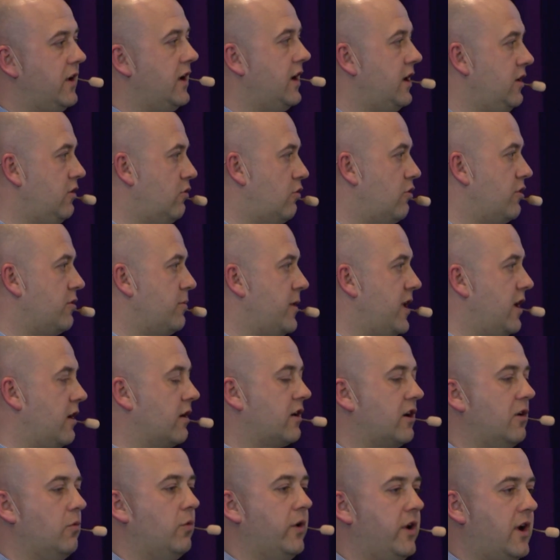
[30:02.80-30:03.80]
in North
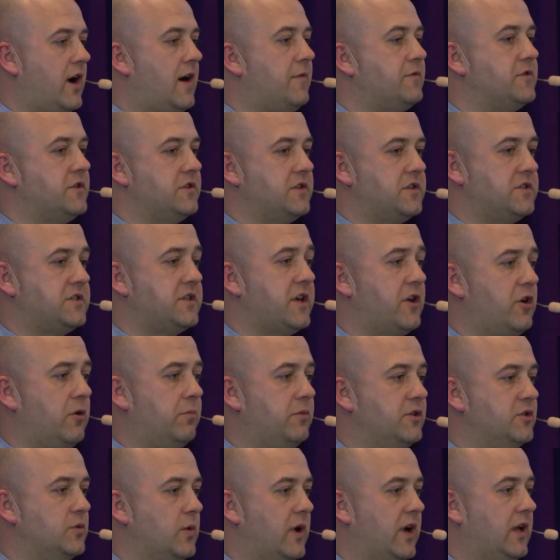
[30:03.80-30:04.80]
America, with offices set up
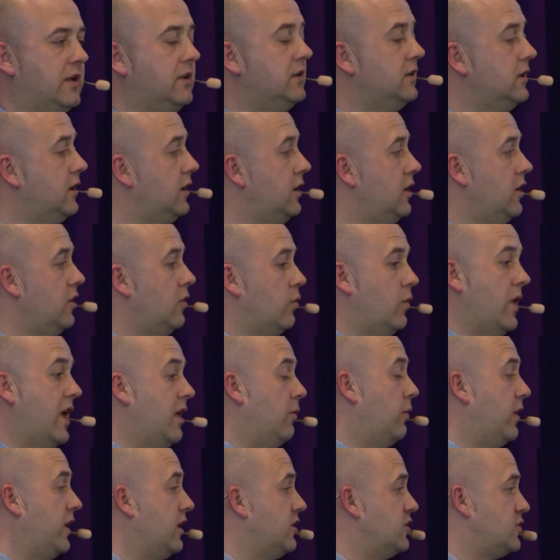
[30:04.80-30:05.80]
as well
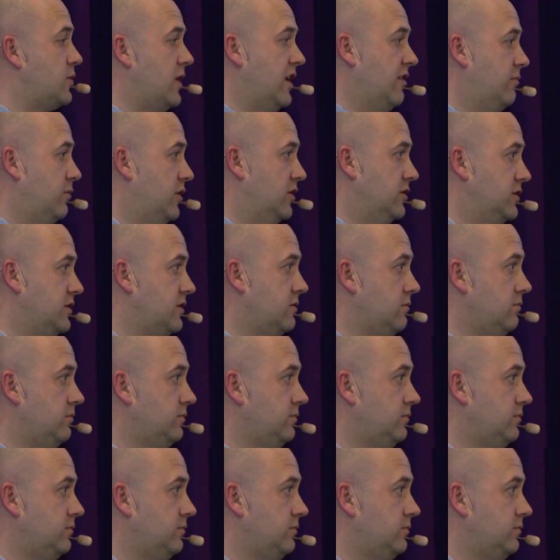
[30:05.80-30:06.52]
within 12 months.